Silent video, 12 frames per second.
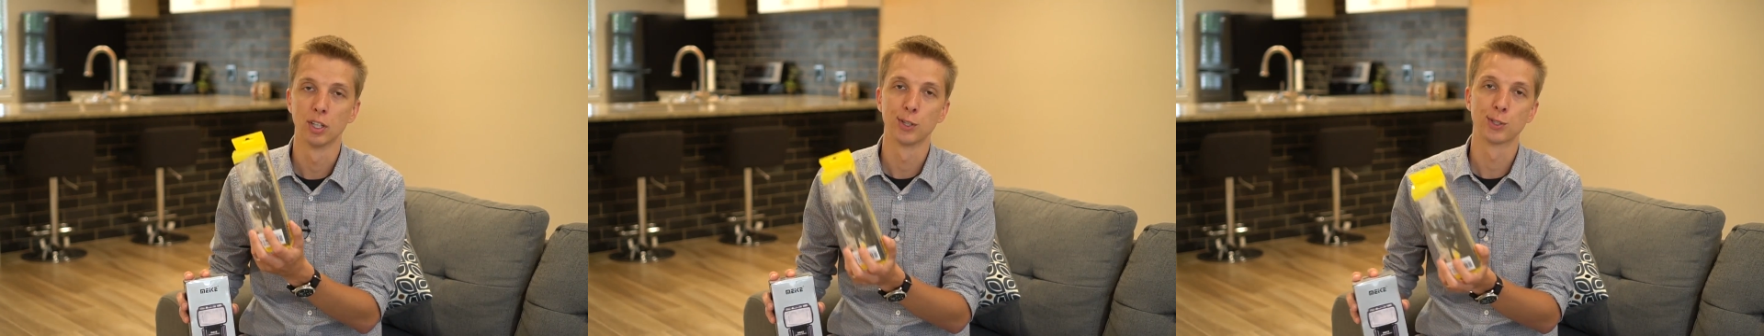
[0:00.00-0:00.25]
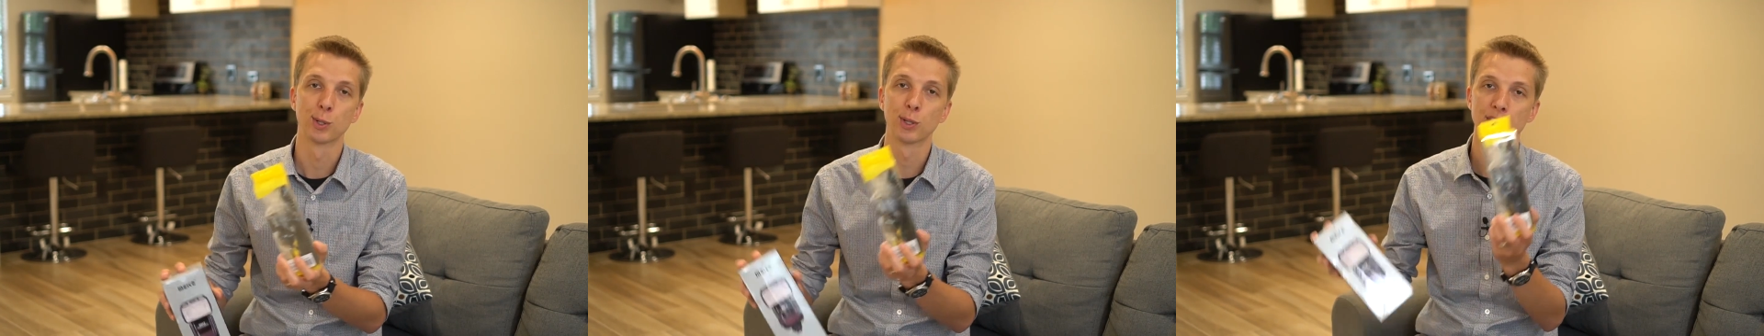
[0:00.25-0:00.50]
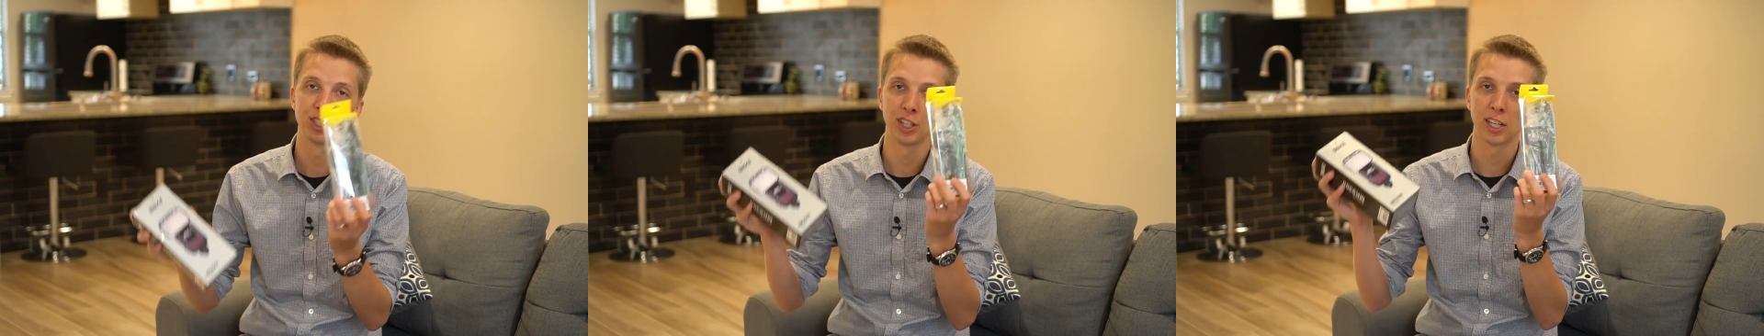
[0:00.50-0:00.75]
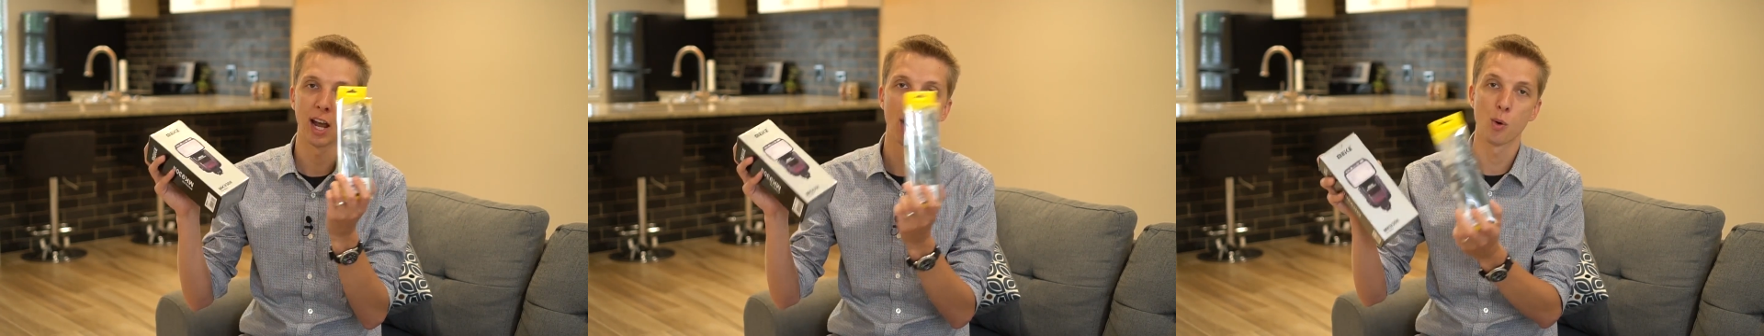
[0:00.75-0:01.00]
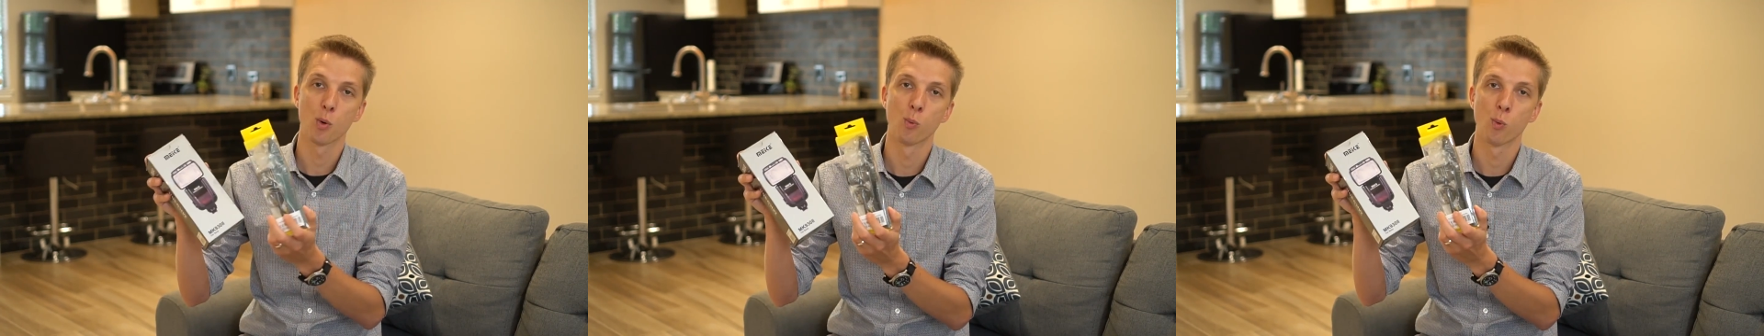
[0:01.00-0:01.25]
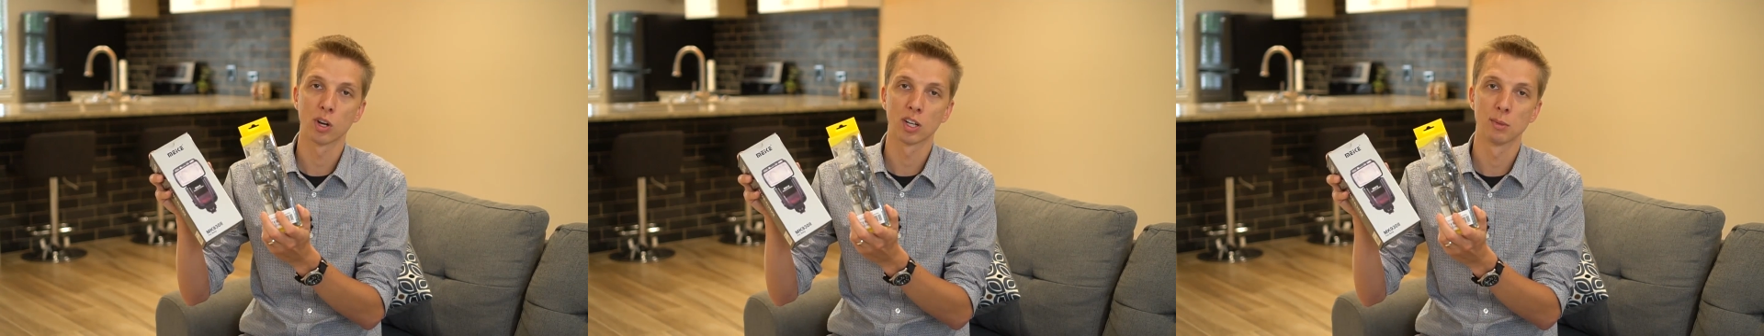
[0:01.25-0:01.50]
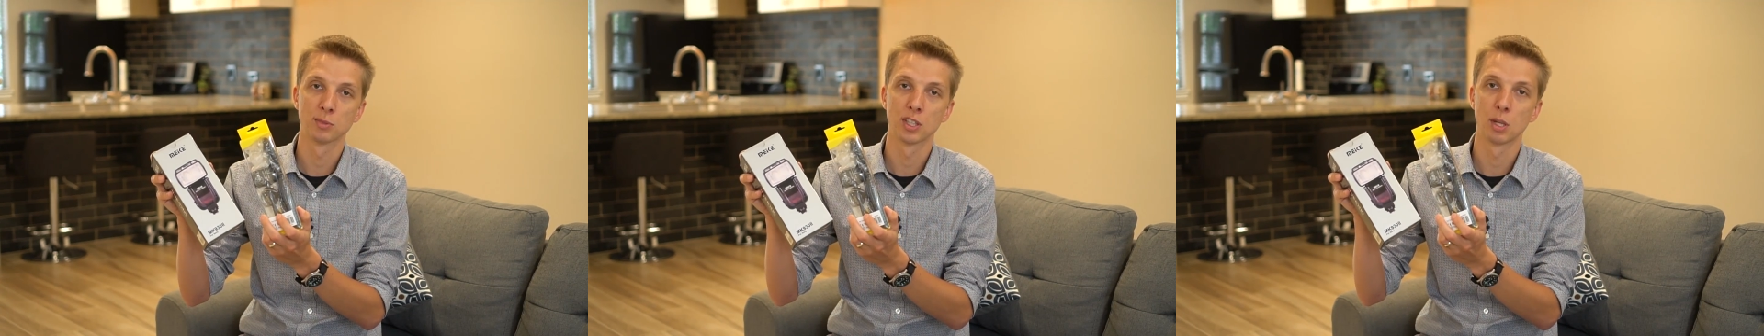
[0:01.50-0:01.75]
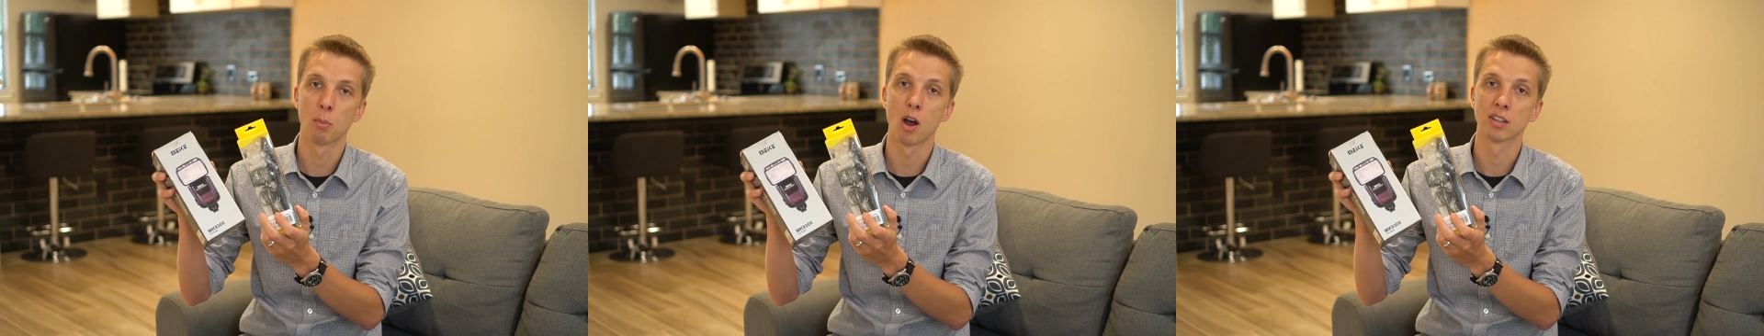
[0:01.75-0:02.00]
So let's check out what comes in
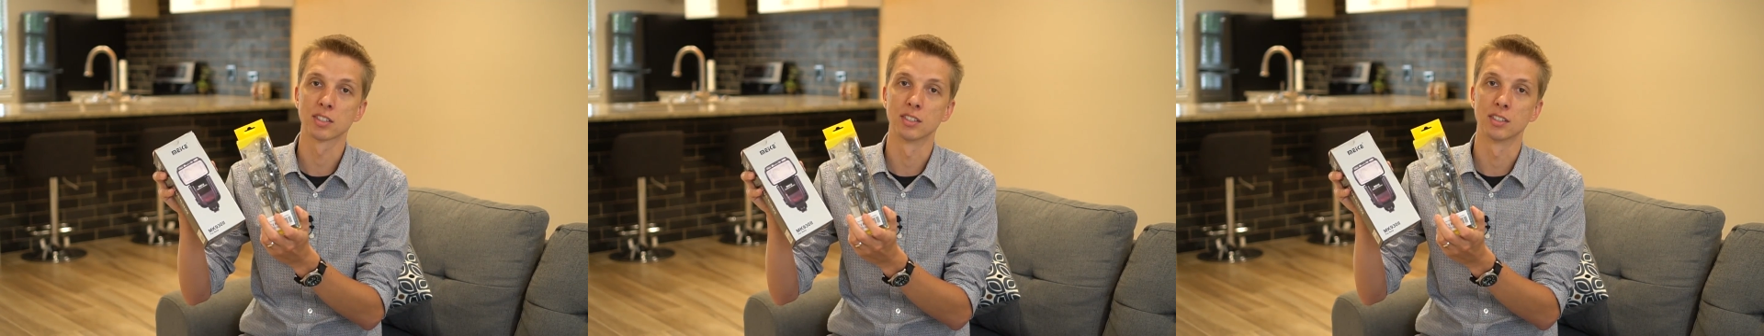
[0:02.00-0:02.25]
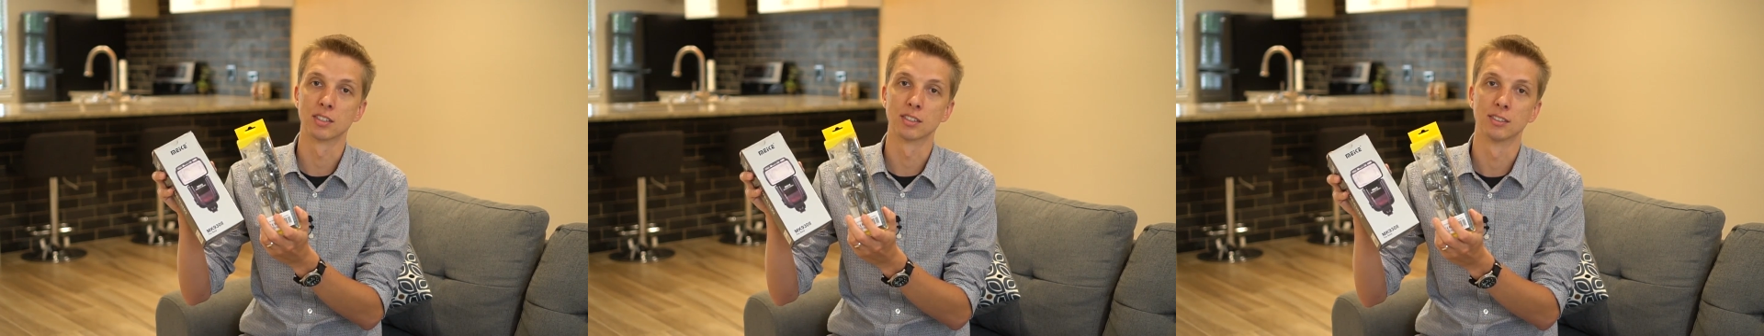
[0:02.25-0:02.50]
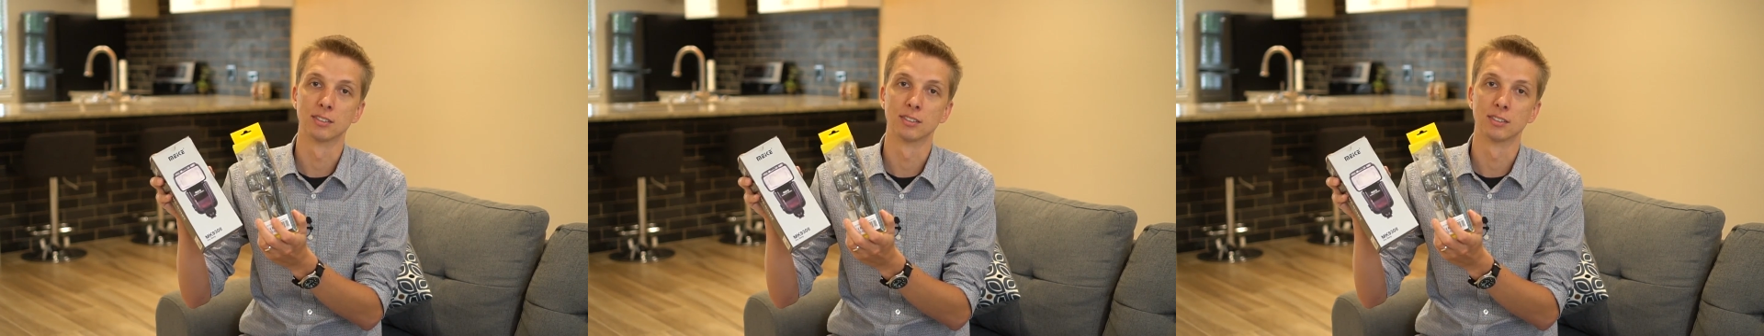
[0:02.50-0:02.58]
the boxes.